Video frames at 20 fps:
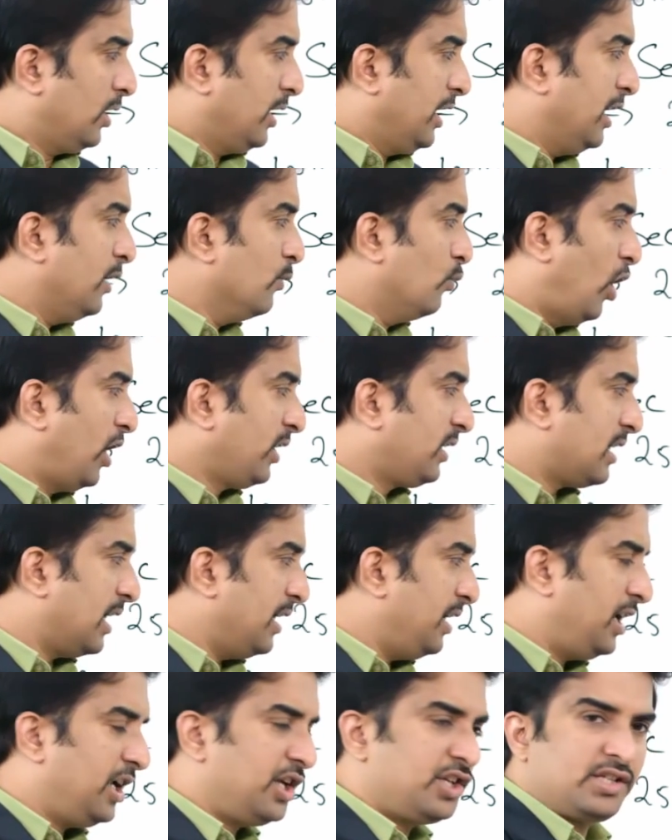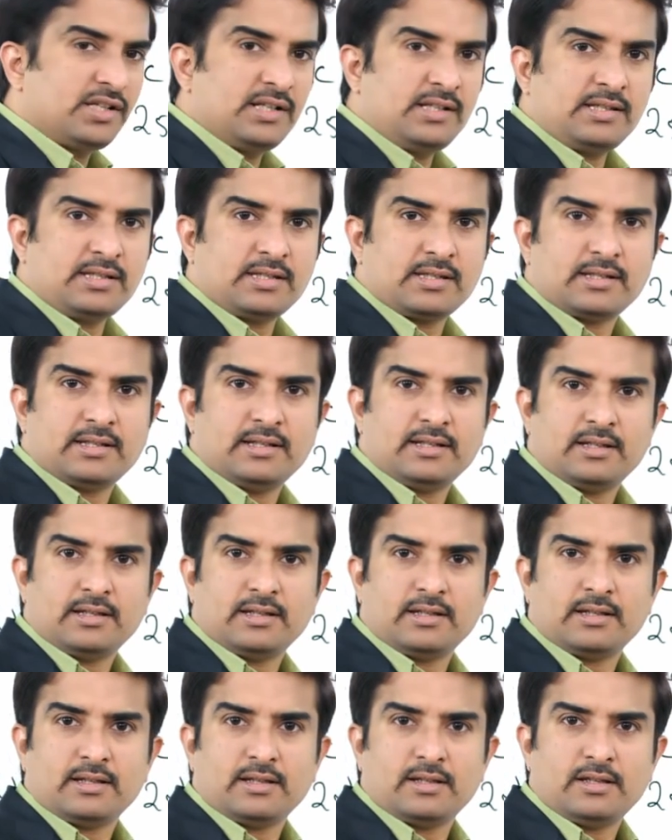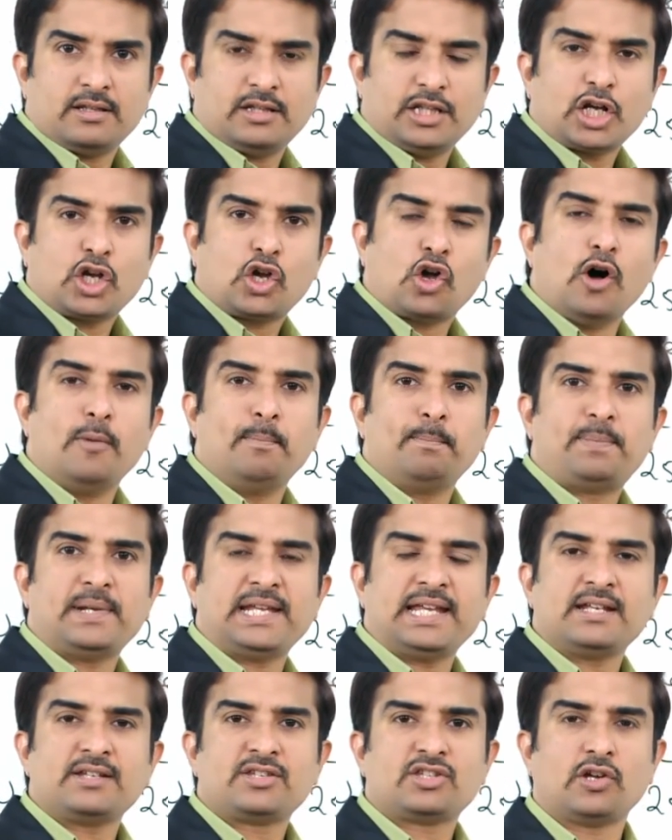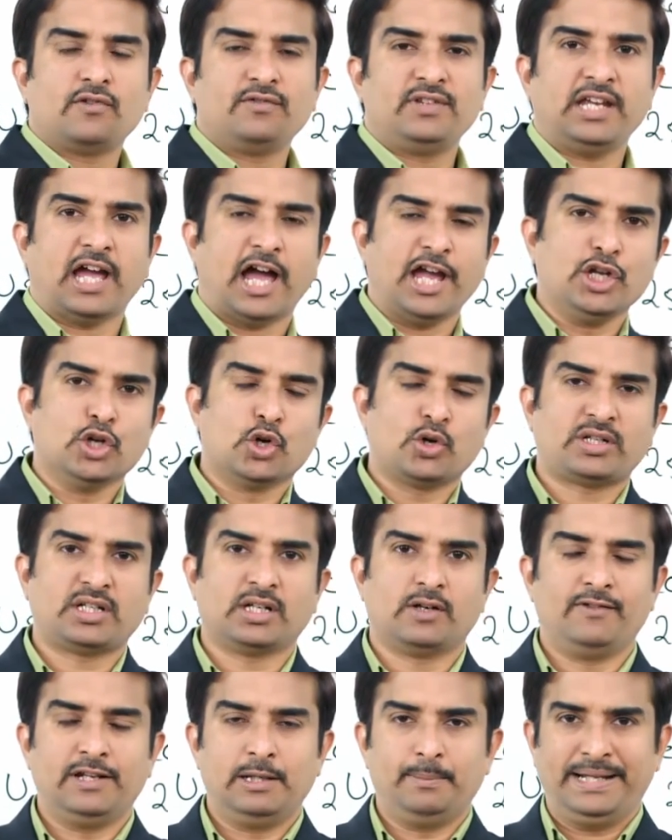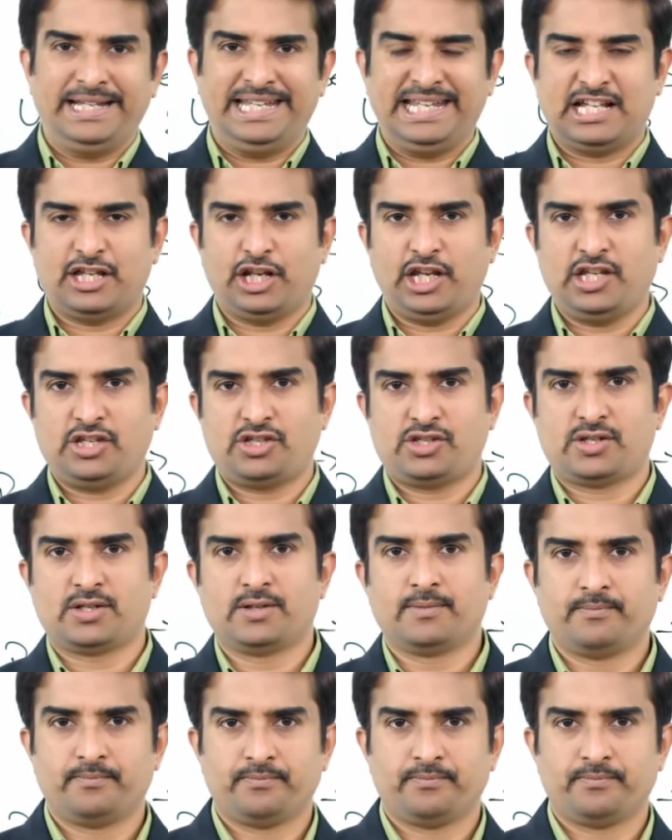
In what conditions the compliance of the aorta will be decreased?